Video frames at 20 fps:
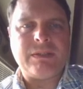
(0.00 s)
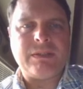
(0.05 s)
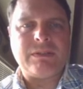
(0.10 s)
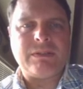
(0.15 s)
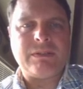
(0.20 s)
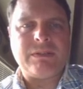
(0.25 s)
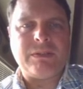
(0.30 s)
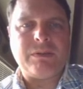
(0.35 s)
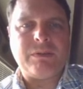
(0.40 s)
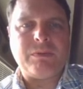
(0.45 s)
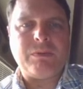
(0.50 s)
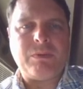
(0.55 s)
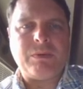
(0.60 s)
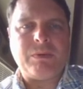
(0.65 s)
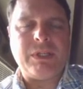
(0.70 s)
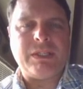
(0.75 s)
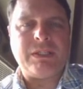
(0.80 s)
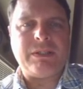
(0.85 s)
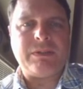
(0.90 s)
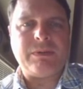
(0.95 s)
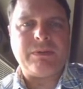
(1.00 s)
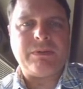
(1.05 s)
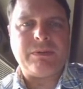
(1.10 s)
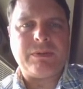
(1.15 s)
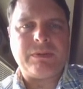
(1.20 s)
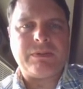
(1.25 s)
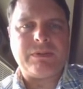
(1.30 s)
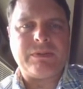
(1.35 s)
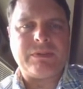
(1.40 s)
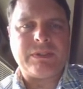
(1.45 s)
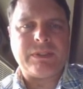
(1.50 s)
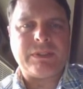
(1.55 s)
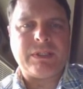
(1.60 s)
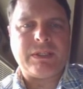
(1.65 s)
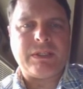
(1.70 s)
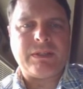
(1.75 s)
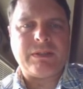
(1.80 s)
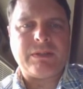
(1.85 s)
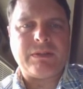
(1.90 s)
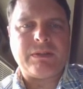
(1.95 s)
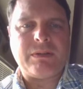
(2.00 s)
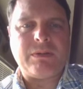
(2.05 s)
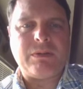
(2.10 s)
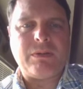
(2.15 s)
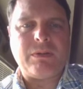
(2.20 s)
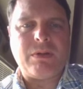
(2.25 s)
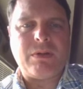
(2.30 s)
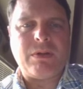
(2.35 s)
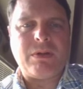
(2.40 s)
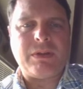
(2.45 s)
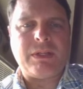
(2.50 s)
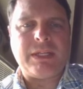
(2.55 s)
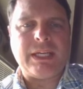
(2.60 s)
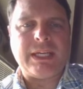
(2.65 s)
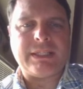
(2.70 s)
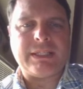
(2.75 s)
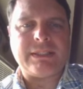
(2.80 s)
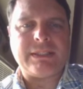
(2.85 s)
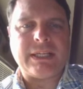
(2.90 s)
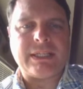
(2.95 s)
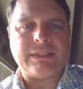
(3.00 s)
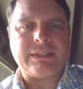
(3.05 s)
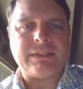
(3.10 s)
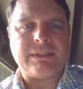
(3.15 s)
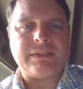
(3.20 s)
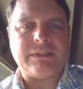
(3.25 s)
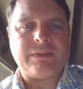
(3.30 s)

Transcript: So 1 2/3 along the x-axis.